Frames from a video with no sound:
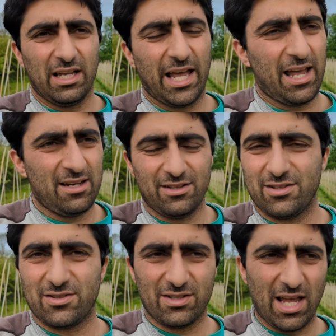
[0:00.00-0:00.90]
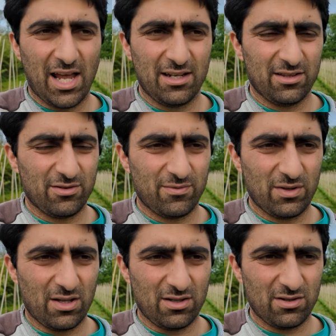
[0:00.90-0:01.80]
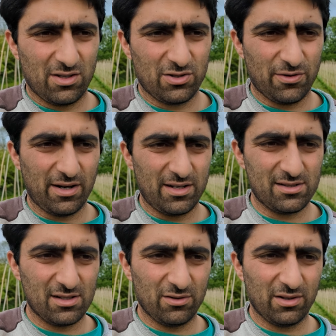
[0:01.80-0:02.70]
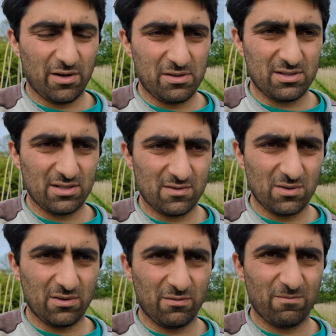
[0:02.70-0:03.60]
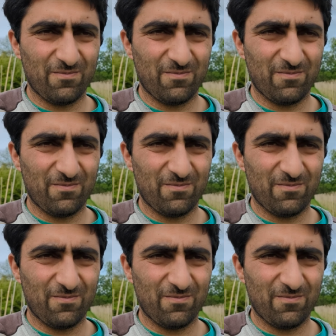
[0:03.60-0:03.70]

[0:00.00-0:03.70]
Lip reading: caning the trees, although it's a sort of,